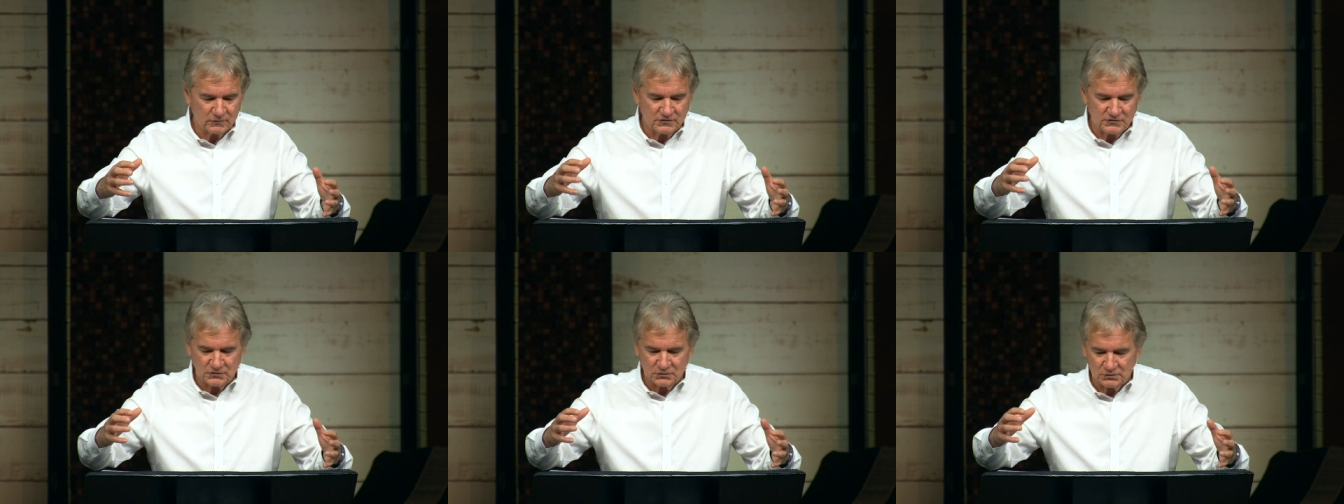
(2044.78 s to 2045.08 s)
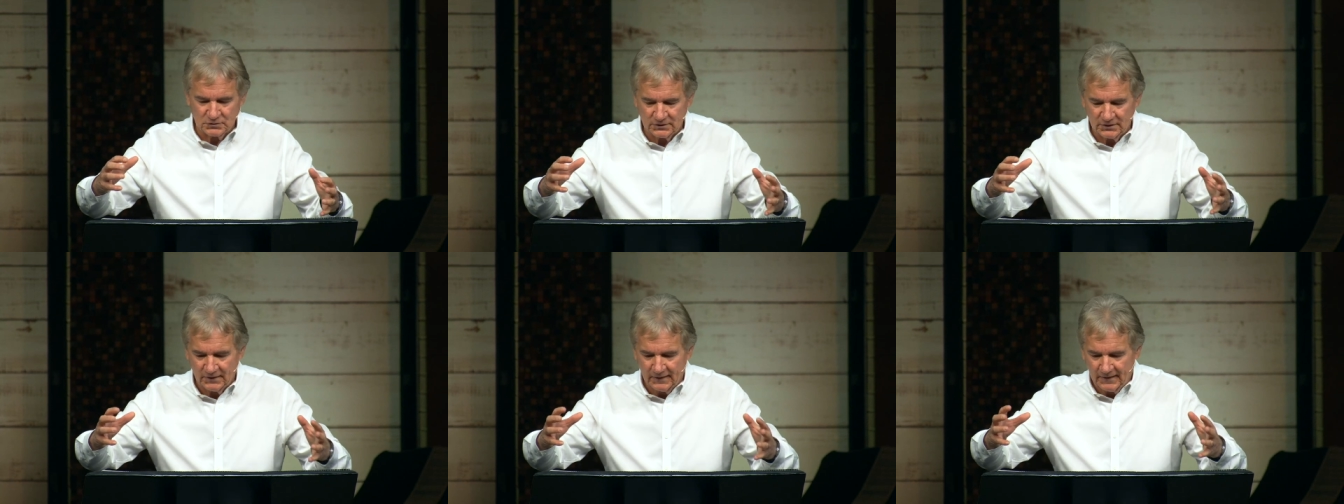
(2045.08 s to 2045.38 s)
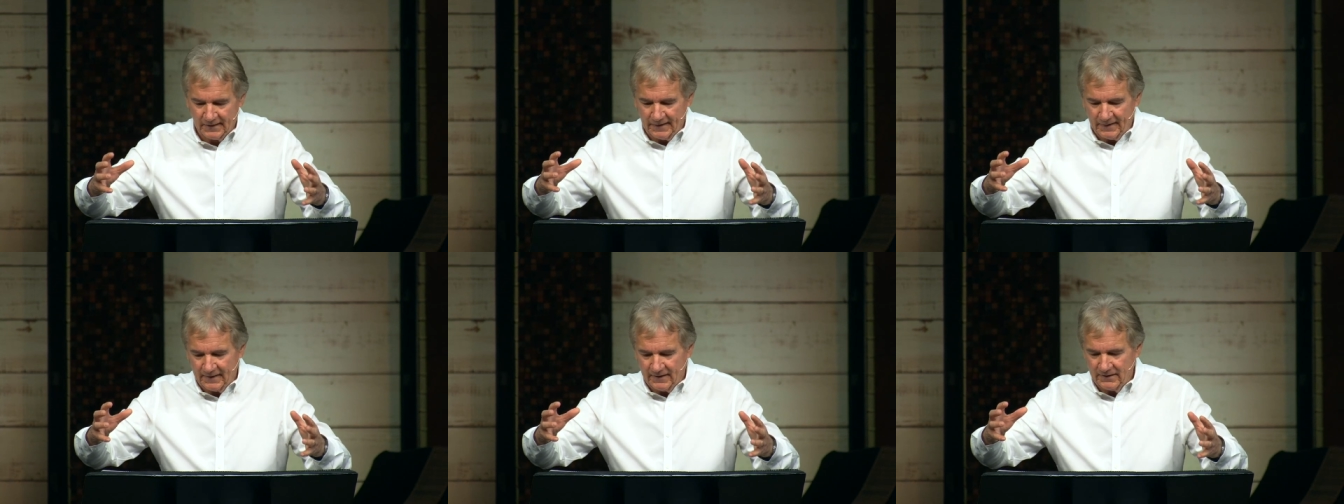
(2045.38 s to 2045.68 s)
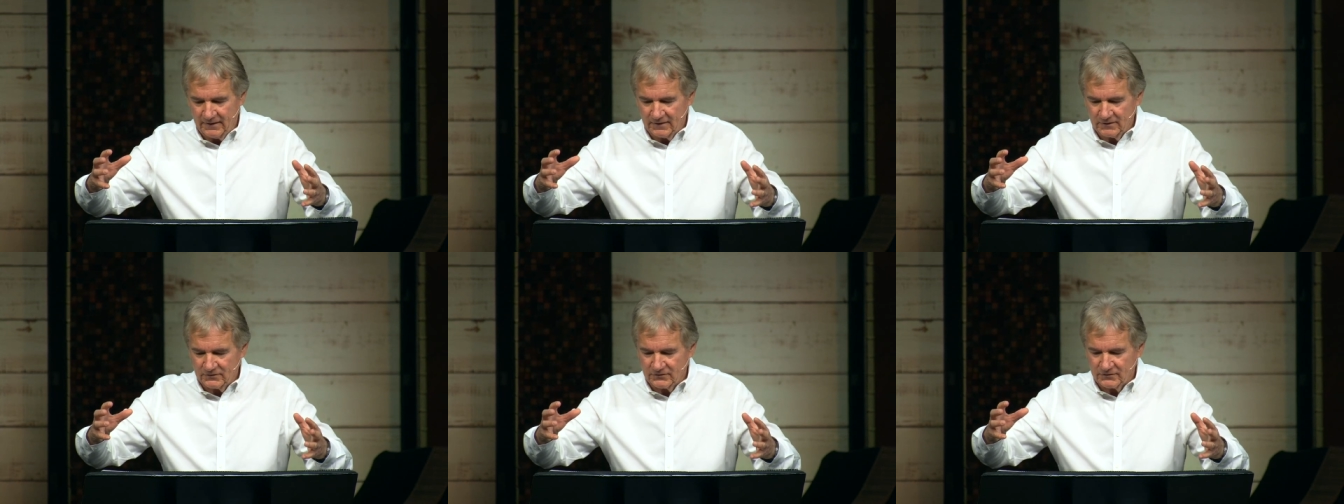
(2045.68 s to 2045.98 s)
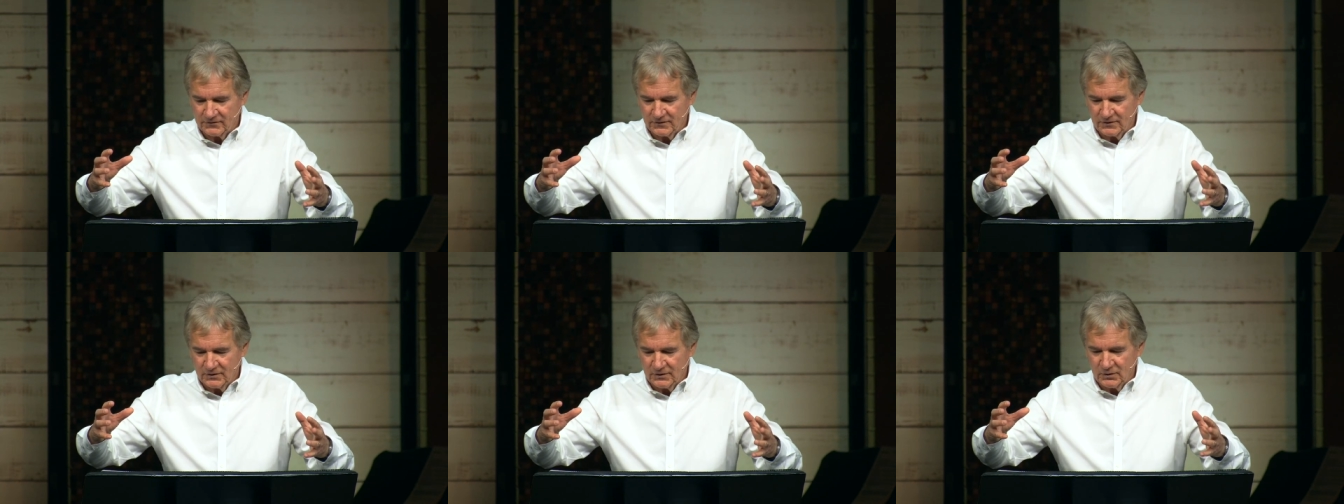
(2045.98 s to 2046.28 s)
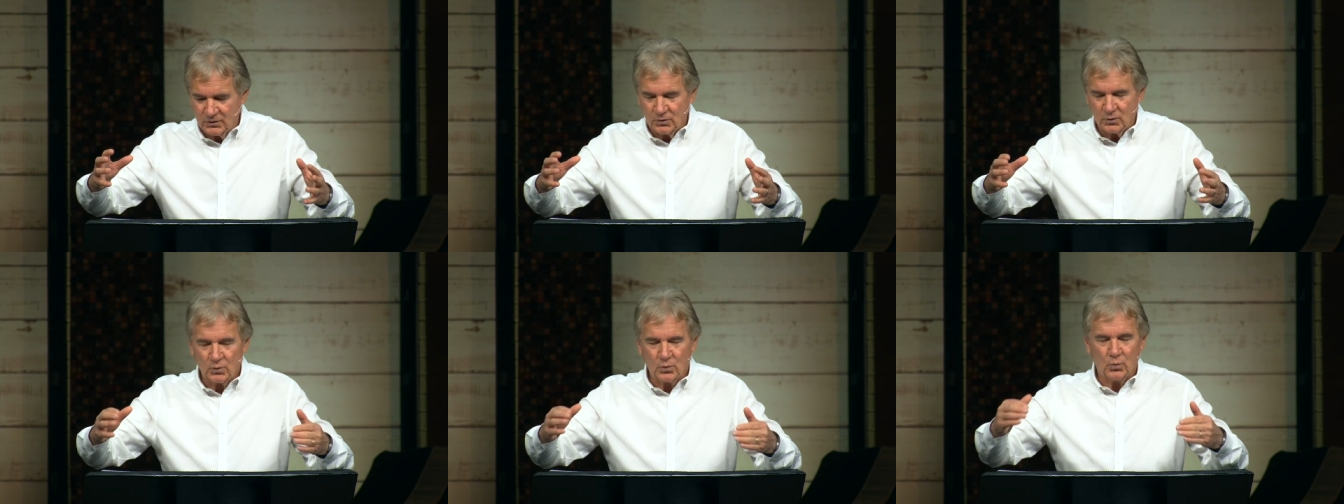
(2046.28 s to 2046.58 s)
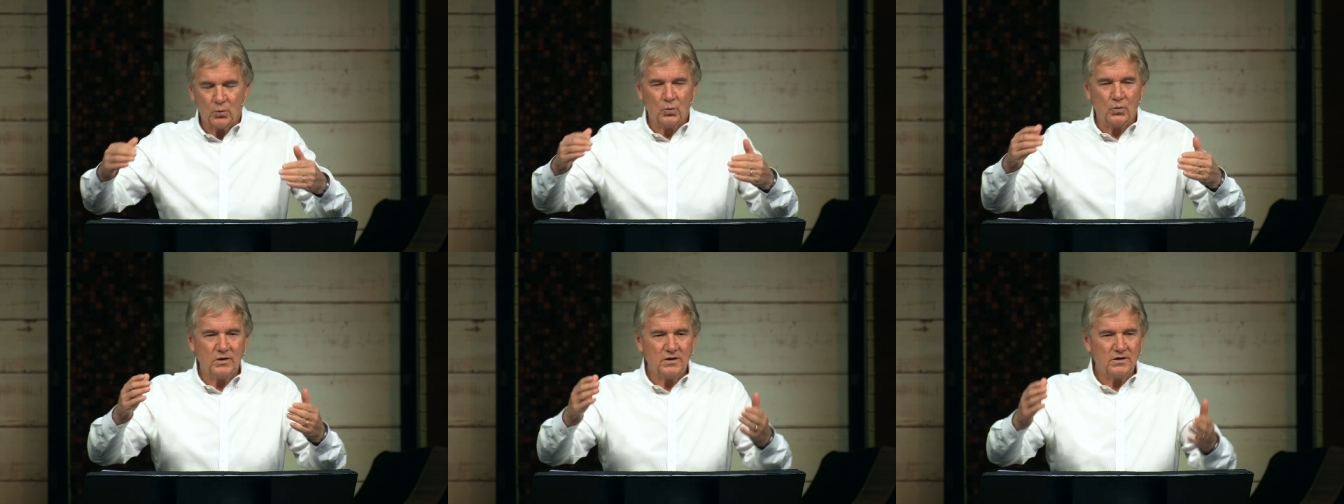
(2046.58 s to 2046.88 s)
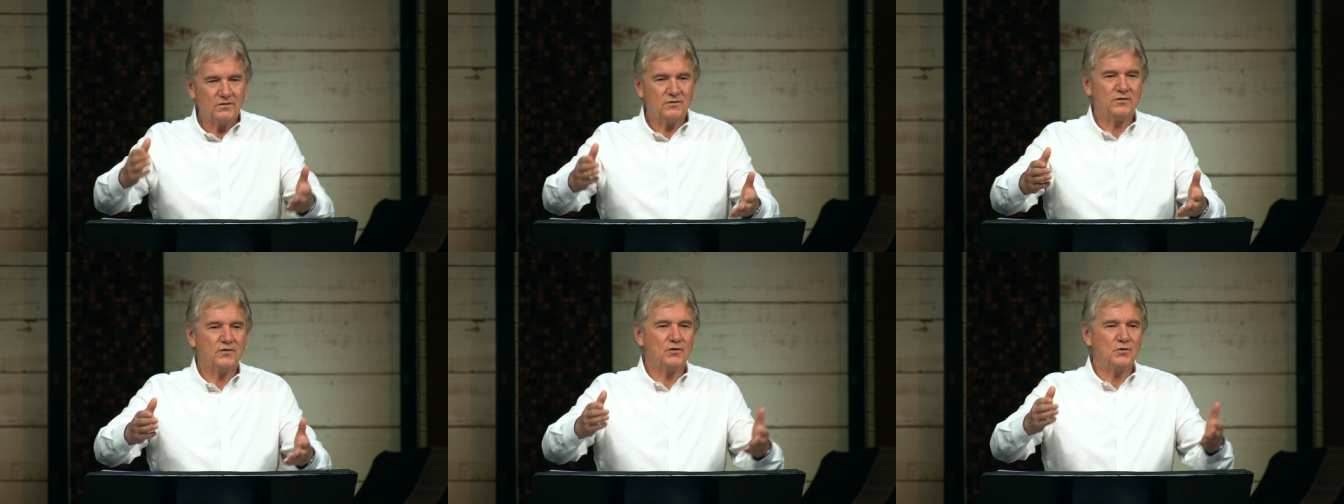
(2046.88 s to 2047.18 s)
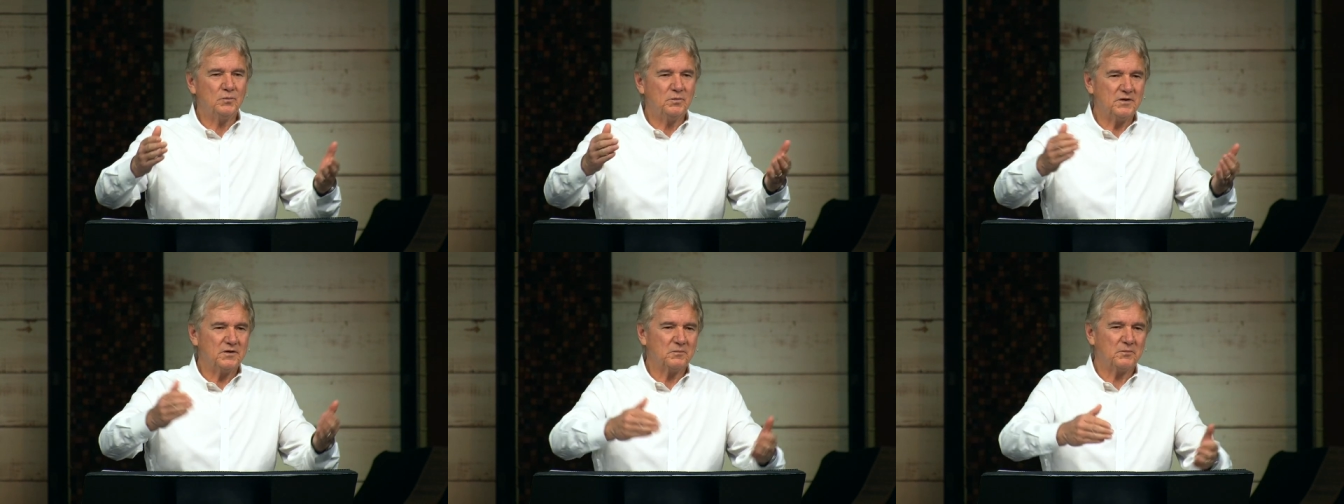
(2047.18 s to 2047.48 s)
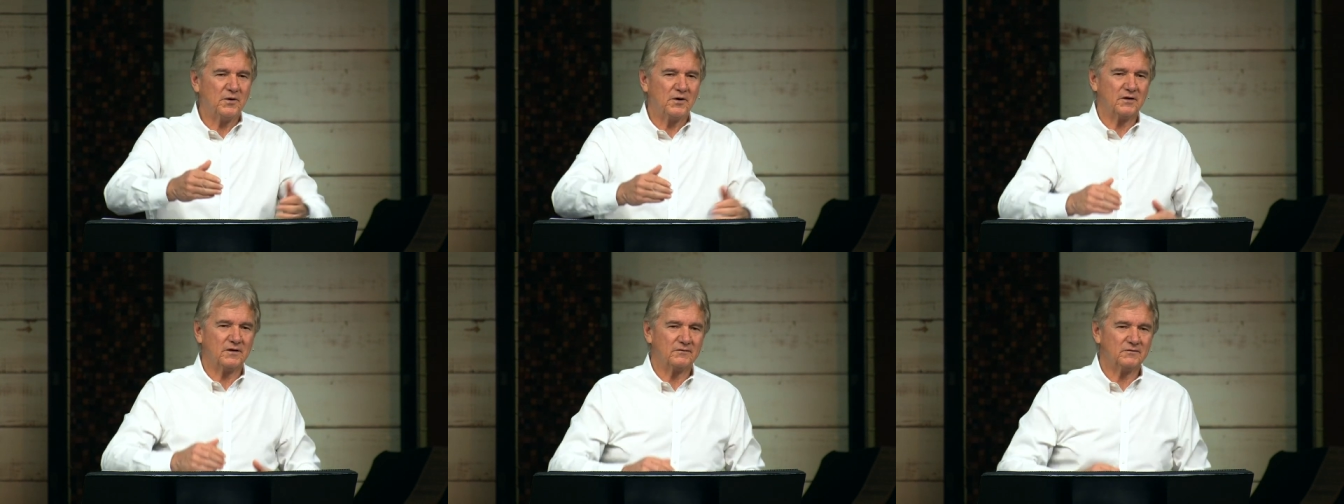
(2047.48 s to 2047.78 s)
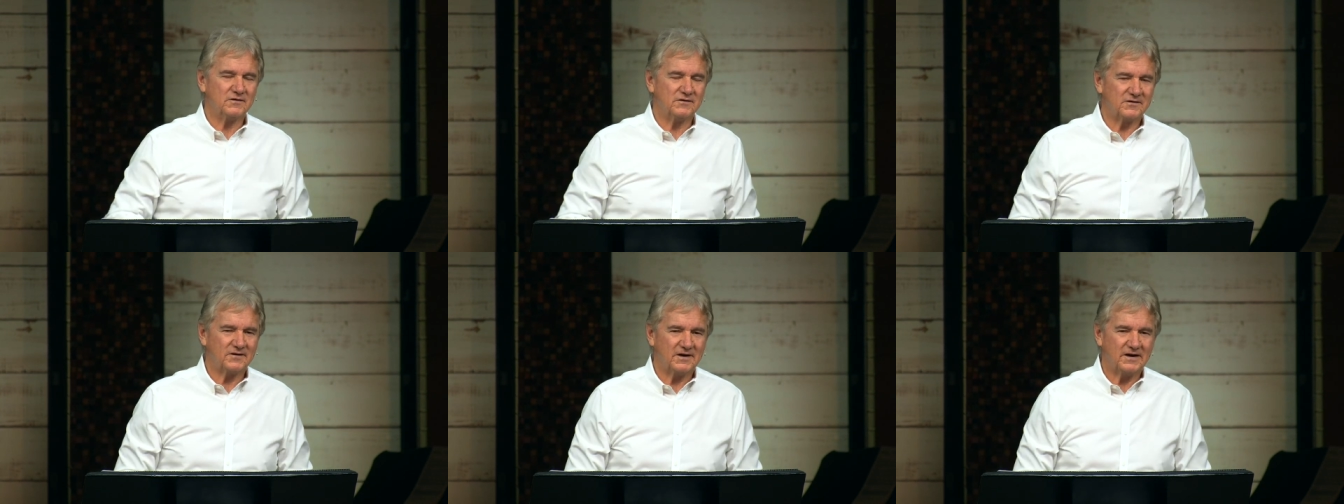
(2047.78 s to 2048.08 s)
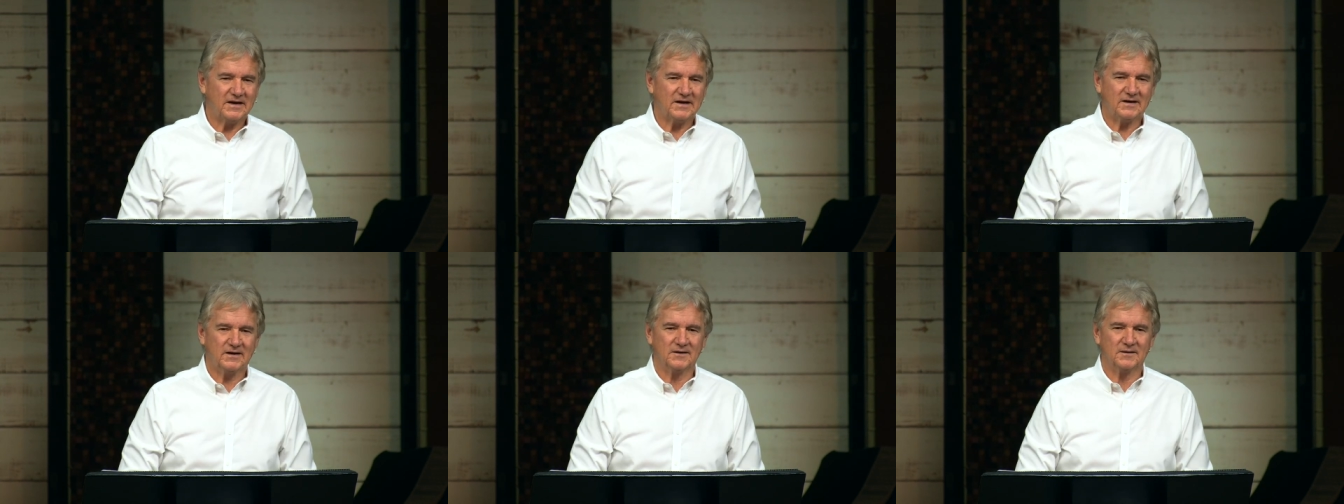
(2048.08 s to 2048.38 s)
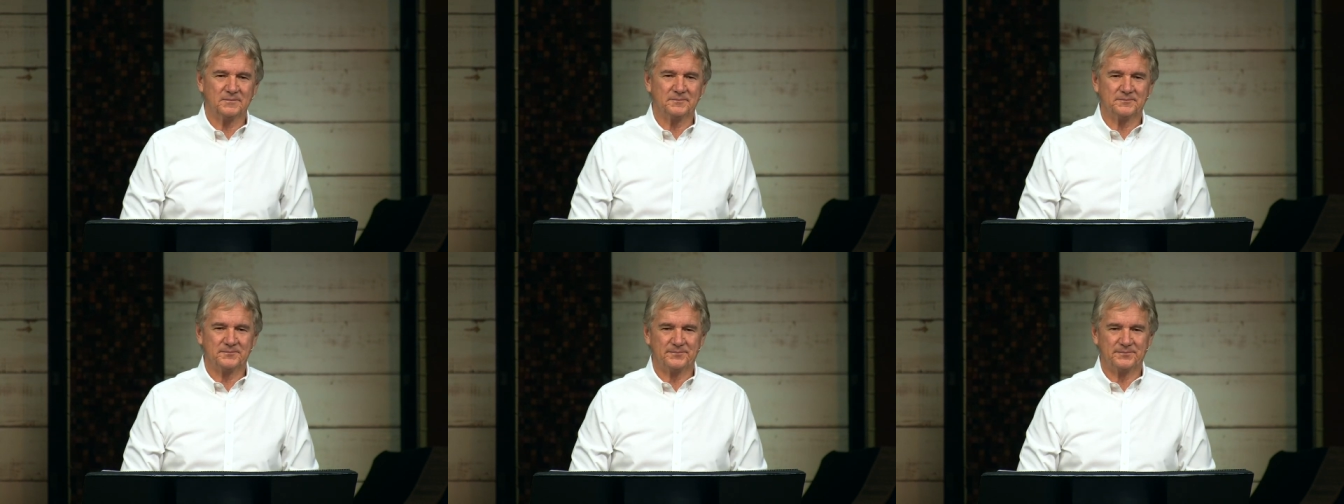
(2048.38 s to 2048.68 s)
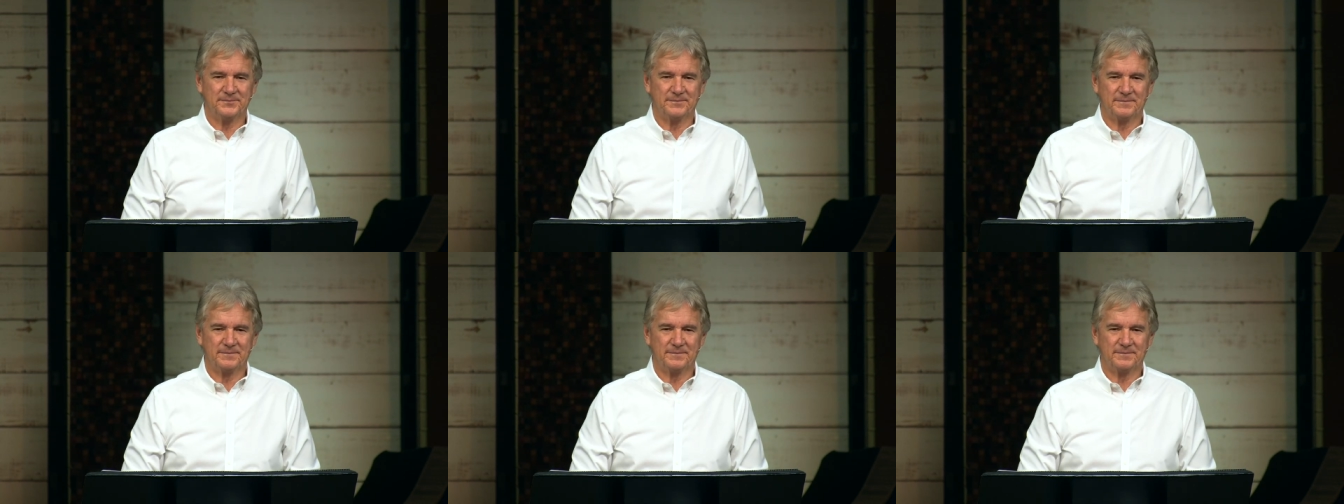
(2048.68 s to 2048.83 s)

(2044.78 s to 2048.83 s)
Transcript: for sure is will you be a part of his kingdom?